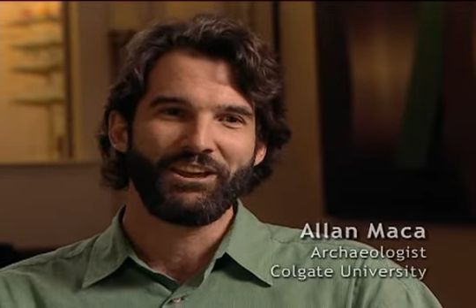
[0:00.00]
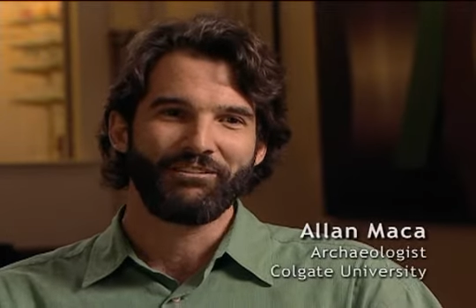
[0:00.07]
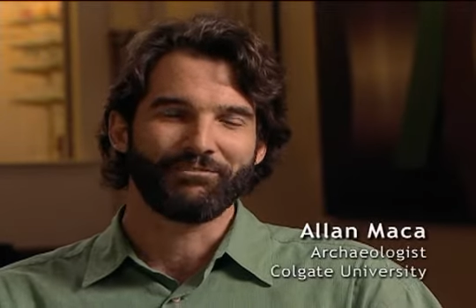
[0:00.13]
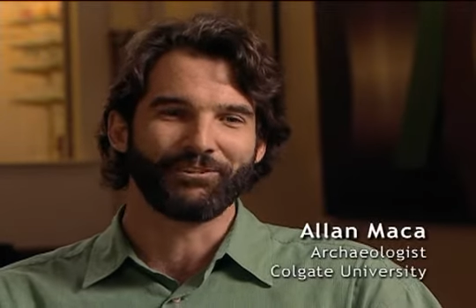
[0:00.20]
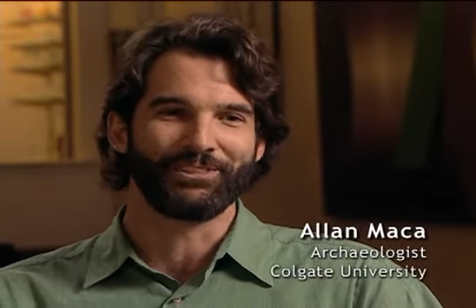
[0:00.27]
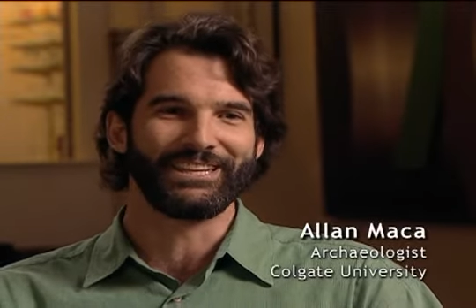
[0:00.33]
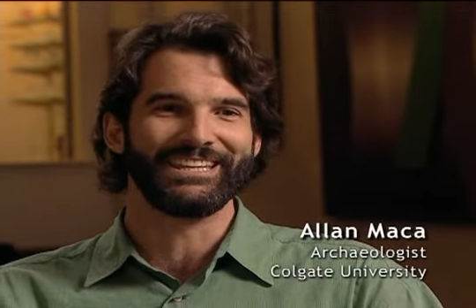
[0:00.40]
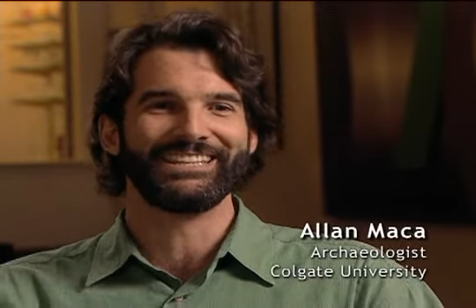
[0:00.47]

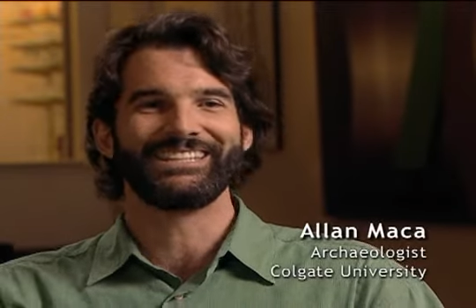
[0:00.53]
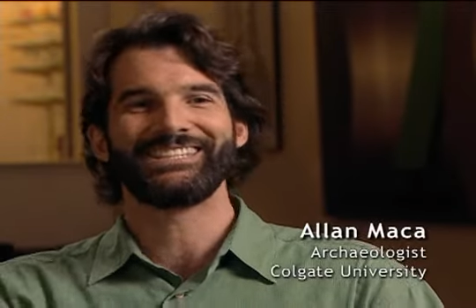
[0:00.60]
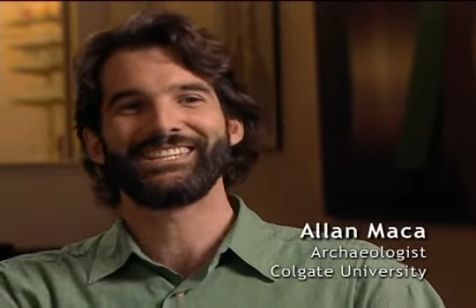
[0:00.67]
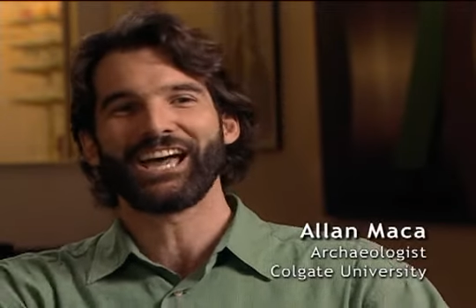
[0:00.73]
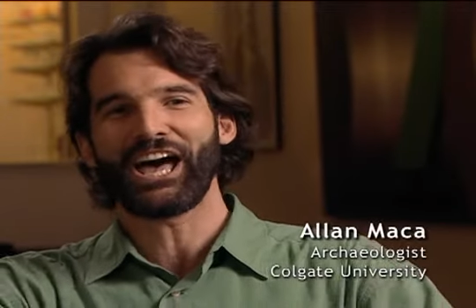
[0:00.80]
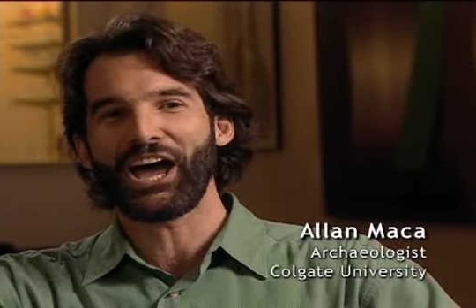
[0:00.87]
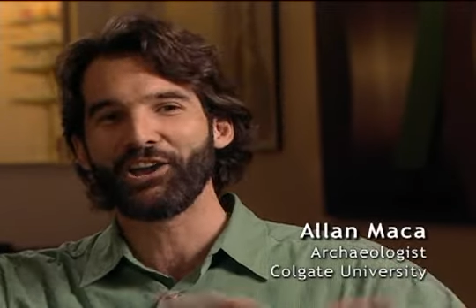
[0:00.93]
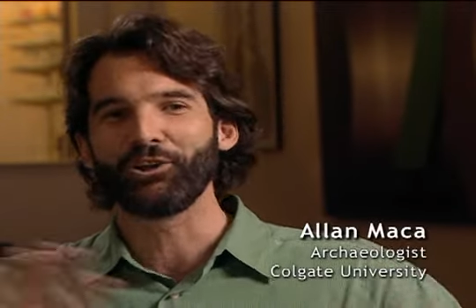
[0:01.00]
For the
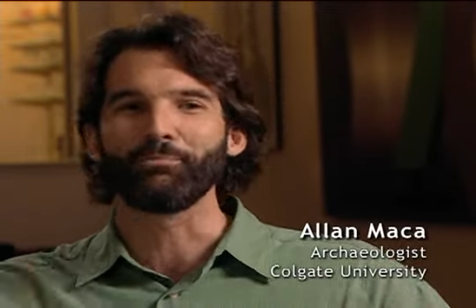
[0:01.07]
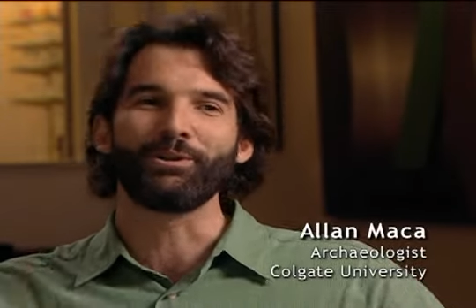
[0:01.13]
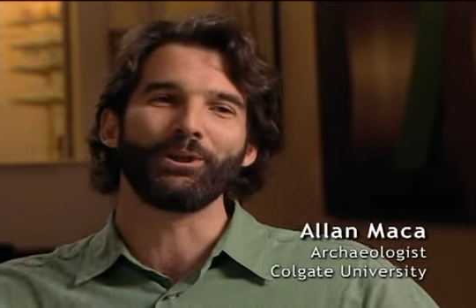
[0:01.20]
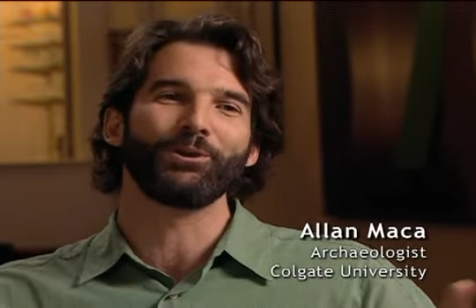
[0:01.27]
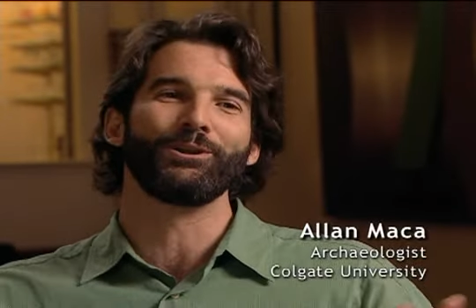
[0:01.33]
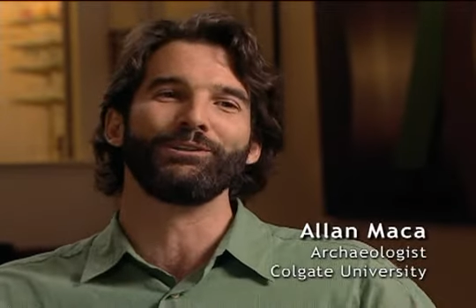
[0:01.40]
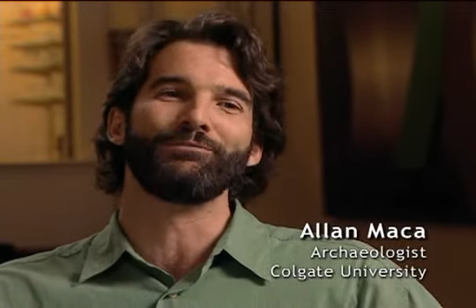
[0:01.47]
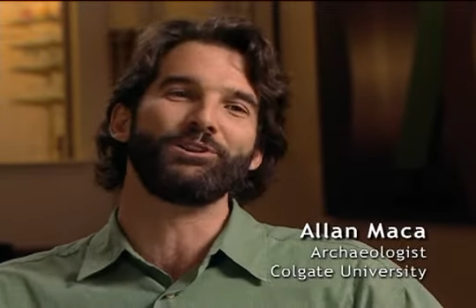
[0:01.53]
entire
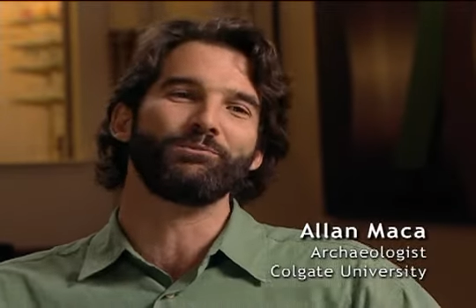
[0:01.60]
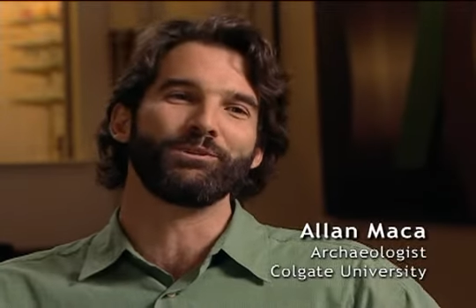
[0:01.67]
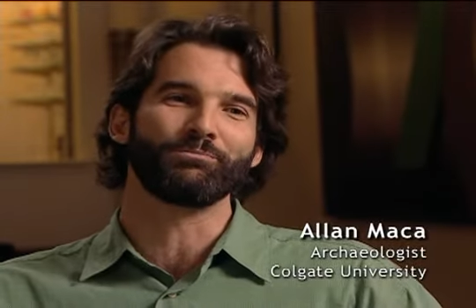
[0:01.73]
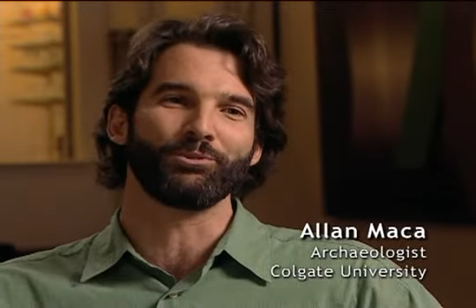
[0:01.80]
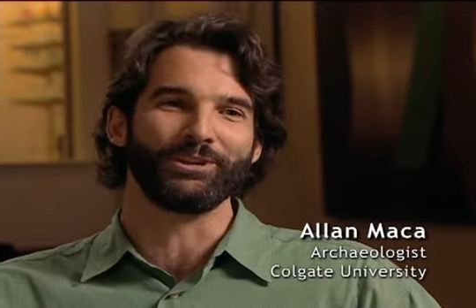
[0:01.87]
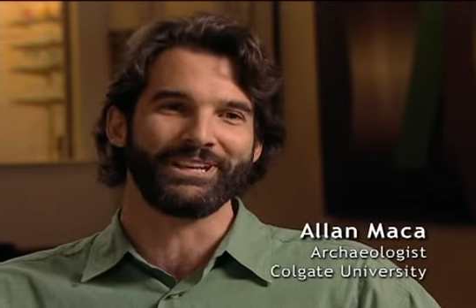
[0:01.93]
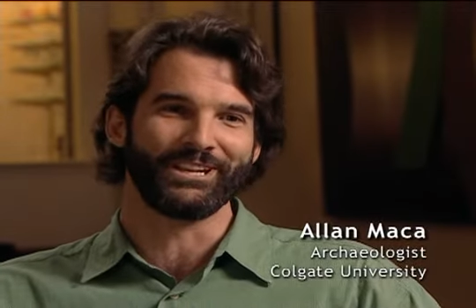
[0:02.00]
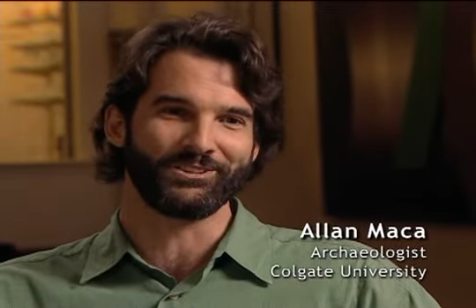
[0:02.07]
period of human
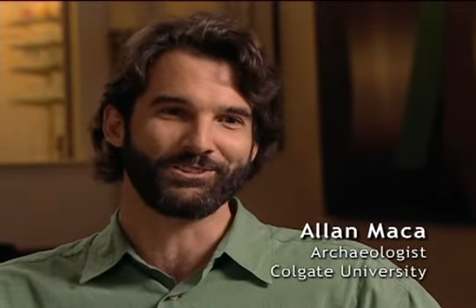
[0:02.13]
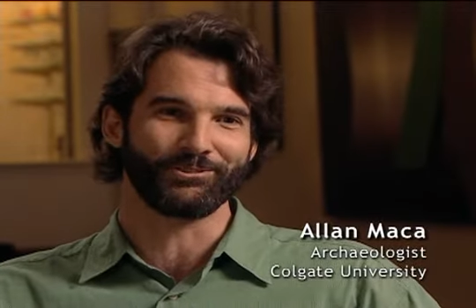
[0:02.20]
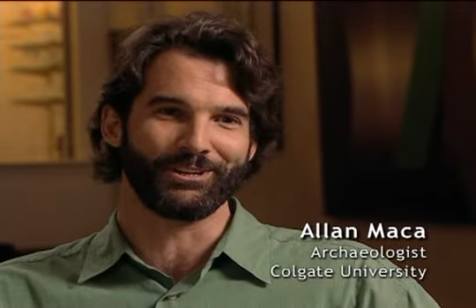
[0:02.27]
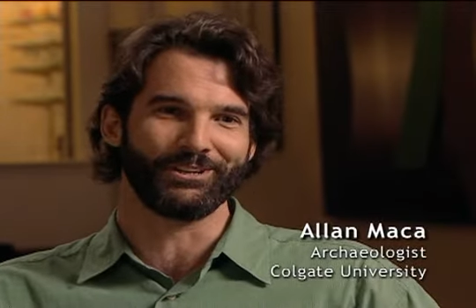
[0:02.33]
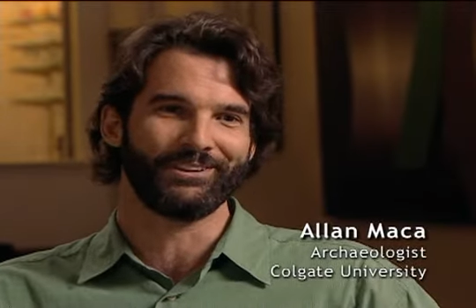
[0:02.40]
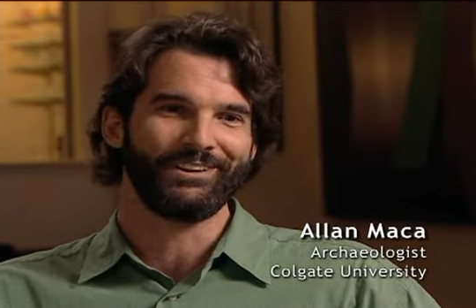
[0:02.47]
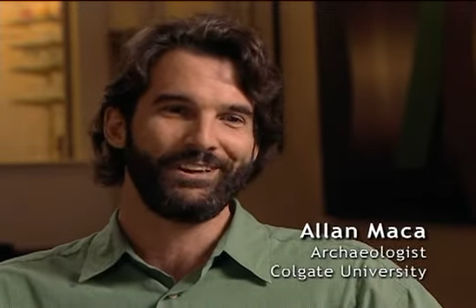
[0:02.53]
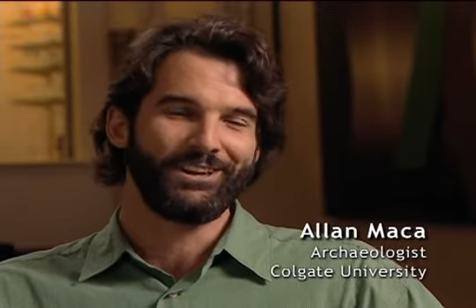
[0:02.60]

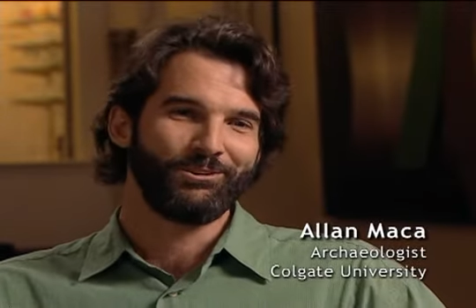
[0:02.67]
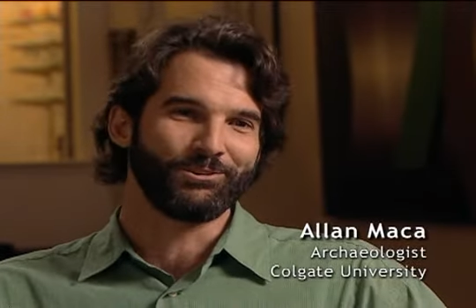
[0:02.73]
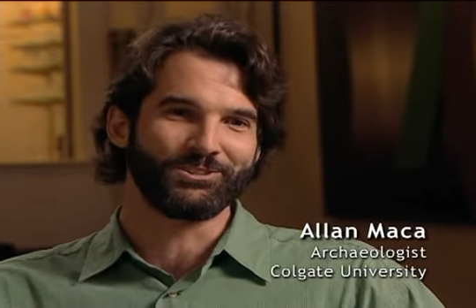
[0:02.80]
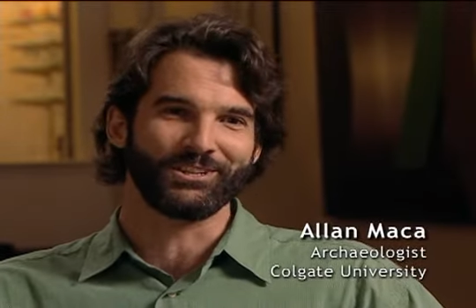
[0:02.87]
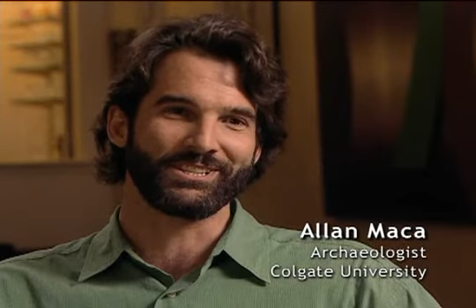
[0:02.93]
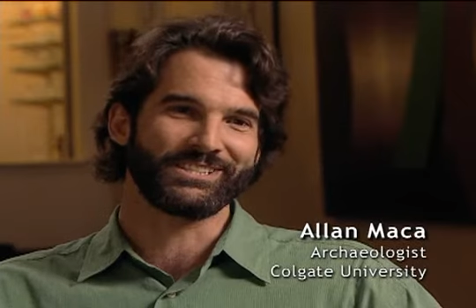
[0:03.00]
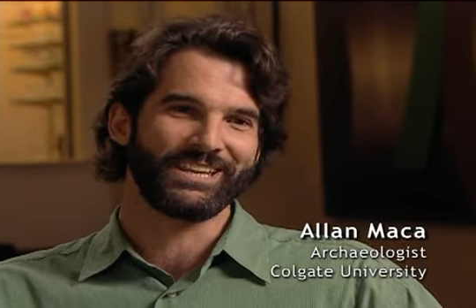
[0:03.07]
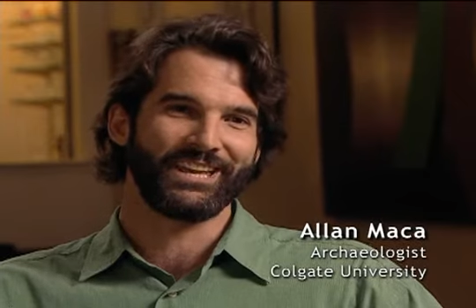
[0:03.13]
prehistory, which
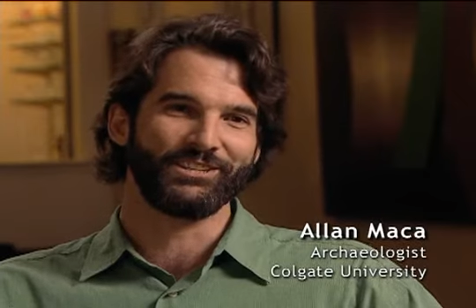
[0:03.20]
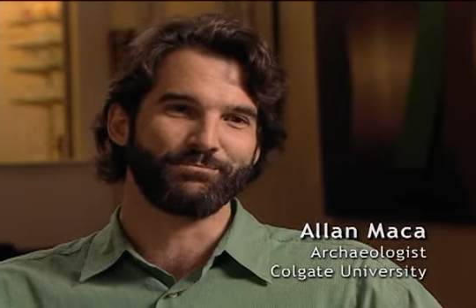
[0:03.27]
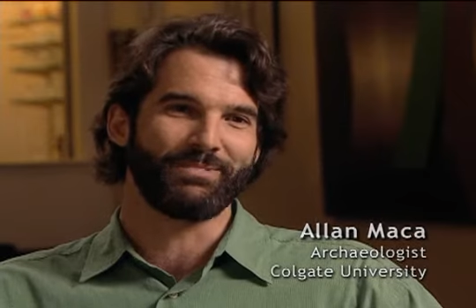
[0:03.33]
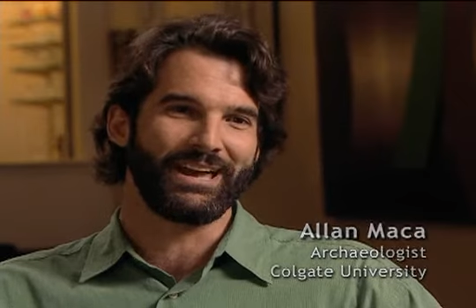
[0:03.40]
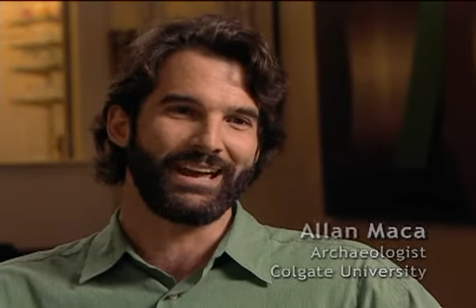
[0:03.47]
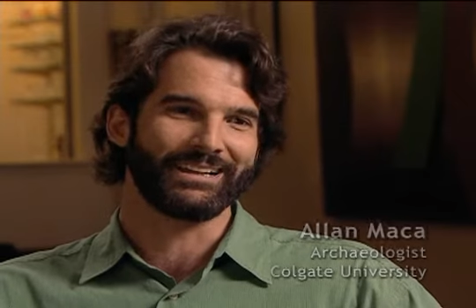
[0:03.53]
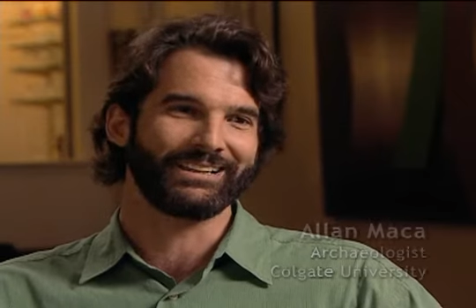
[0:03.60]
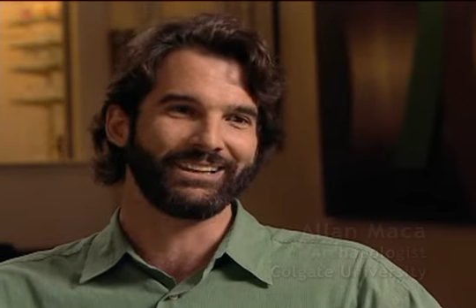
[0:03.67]
extends
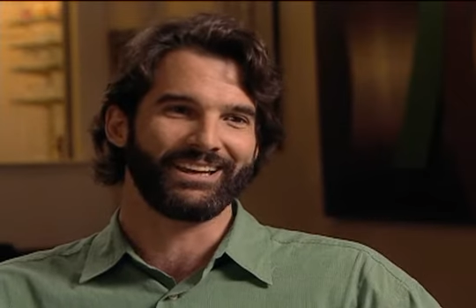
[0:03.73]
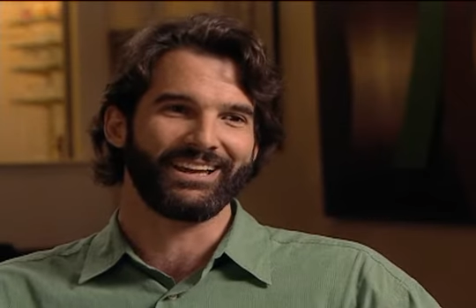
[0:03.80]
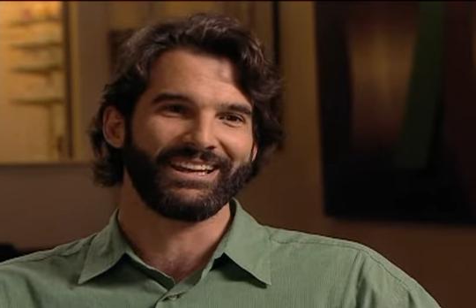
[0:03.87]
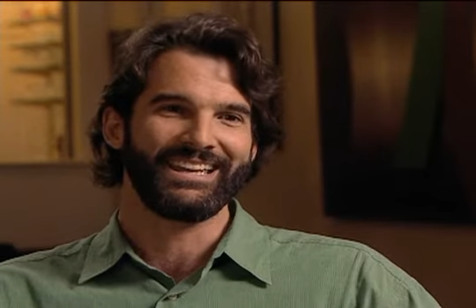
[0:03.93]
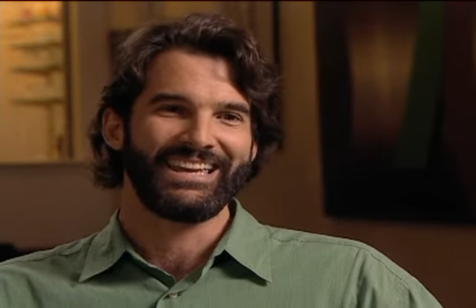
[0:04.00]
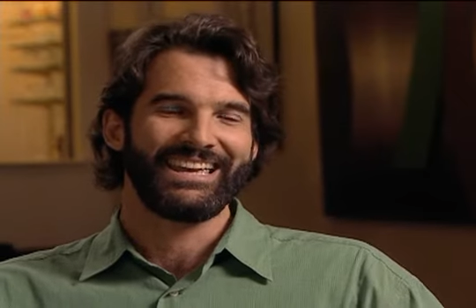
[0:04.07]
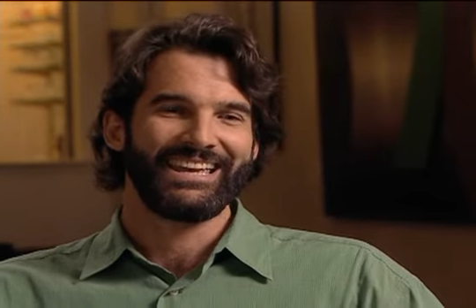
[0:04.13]
back uh,